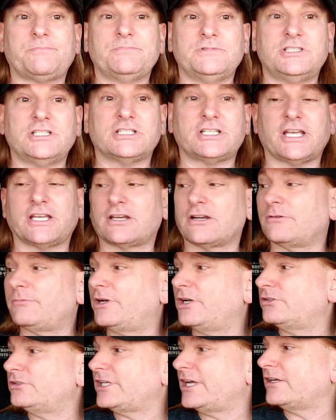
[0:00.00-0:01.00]
to take care of
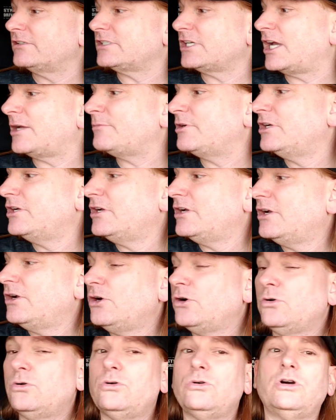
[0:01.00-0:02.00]
my own downtime.
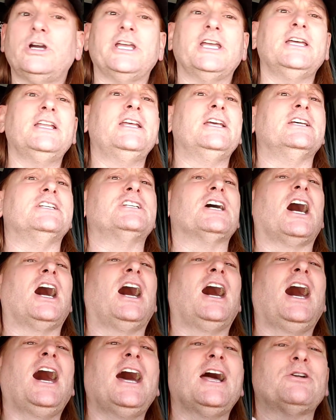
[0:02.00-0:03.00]
Whew, it is
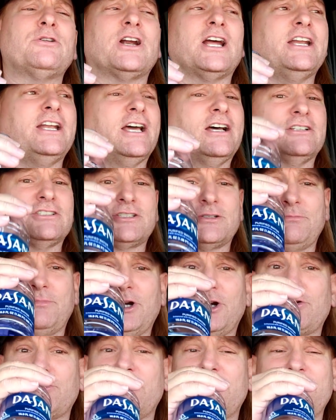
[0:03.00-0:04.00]
hot right now, so
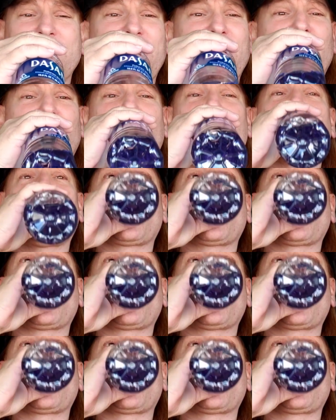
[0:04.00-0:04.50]
bear with me here.